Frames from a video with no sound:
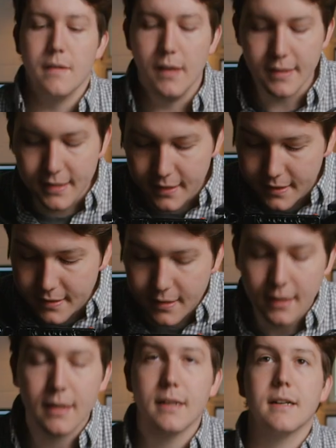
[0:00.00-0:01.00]
This is
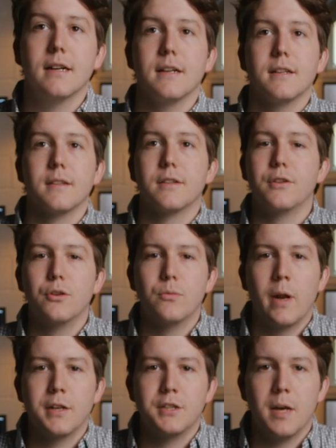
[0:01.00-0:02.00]
uh, the new
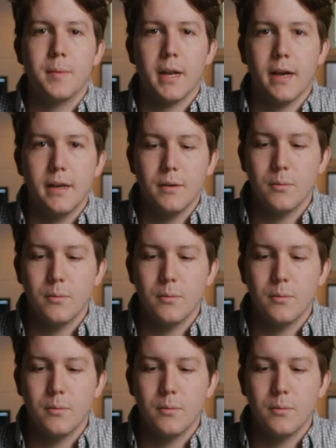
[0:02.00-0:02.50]
Red Gemini